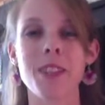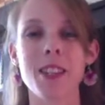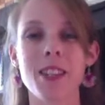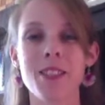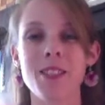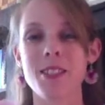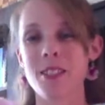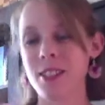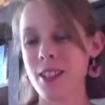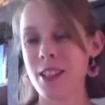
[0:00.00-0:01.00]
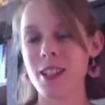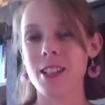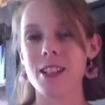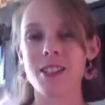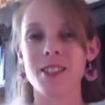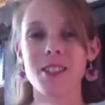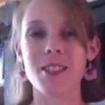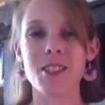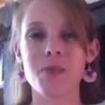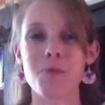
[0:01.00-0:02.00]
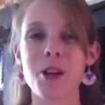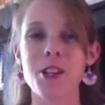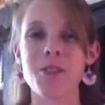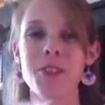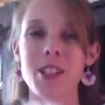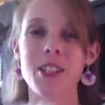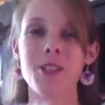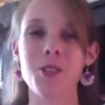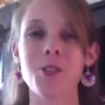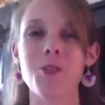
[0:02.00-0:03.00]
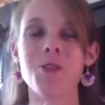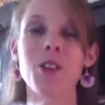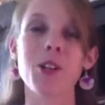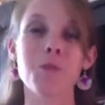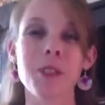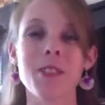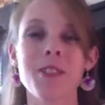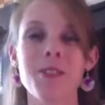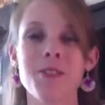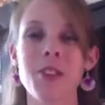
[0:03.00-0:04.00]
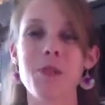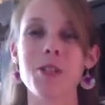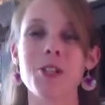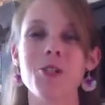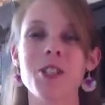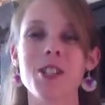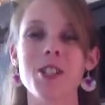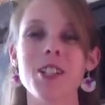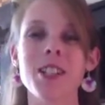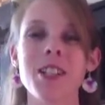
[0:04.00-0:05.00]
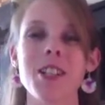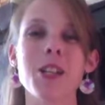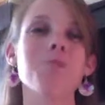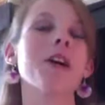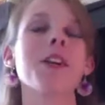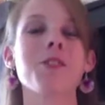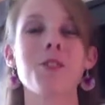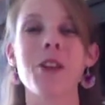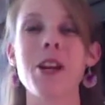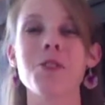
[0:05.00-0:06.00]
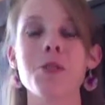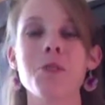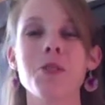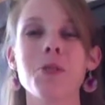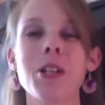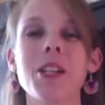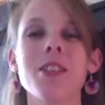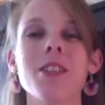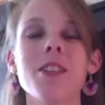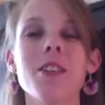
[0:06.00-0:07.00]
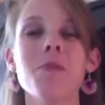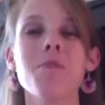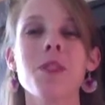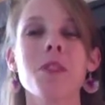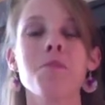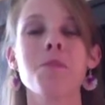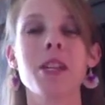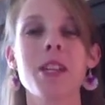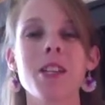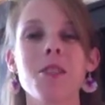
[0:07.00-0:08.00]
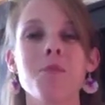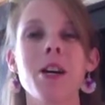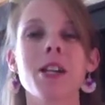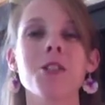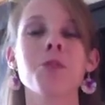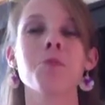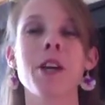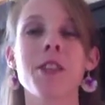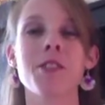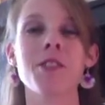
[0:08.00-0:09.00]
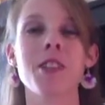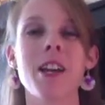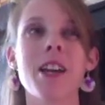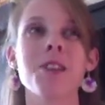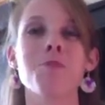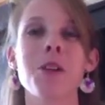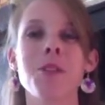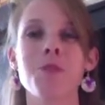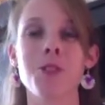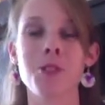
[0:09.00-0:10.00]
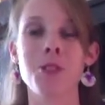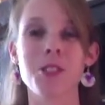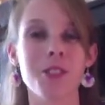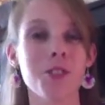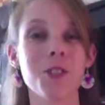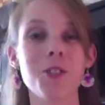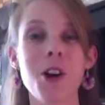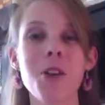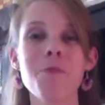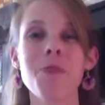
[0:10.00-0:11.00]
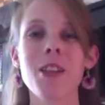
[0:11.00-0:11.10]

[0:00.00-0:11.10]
this is part of the new Feldman family tradition. He's getting passed around between me, my two brothers, and my future sister-in-law.